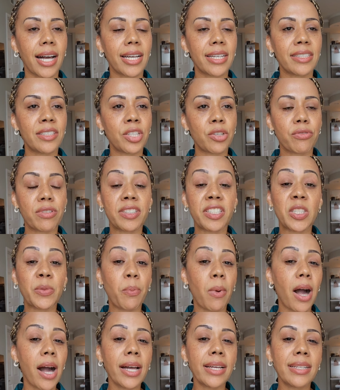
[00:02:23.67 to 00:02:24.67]
to
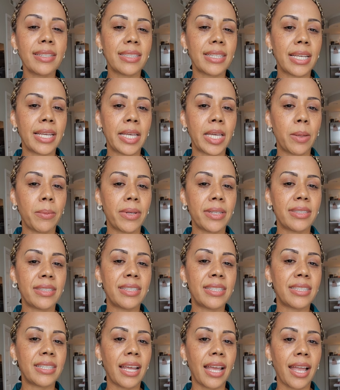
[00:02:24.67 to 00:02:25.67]
respond to him and
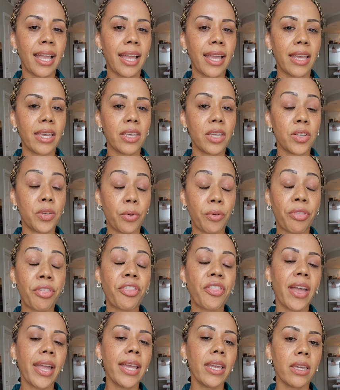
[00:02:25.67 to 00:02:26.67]
say,
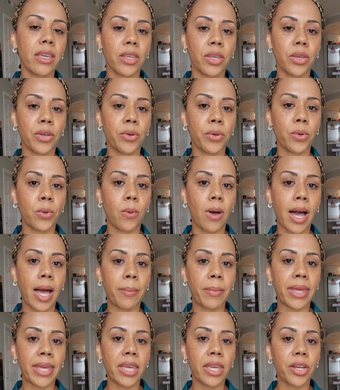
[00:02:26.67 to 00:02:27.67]
thank you.
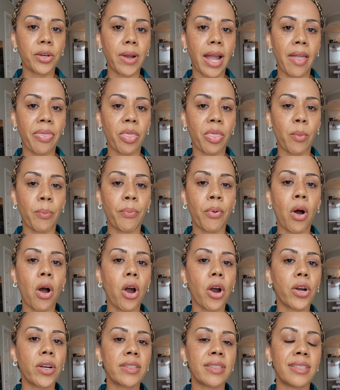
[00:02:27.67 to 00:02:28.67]
I'm here at the
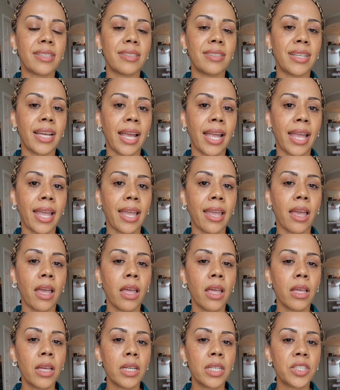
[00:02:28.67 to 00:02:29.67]
park today
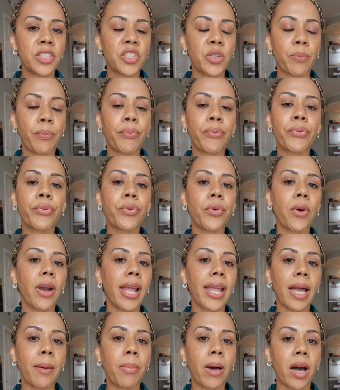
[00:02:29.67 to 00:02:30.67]
to
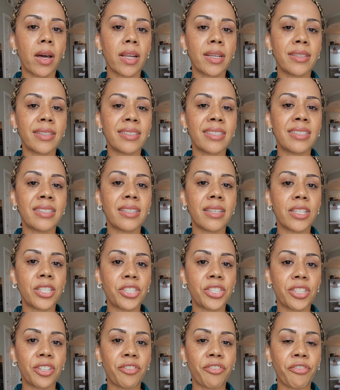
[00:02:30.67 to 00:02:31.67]
pray about a
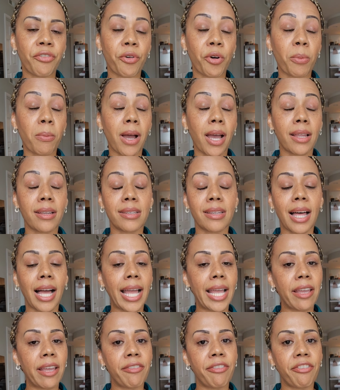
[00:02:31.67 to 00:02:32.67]
decision for my
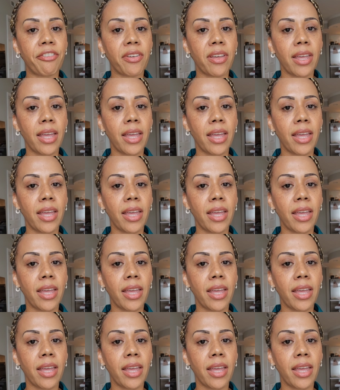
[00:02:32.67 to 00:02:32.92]
life.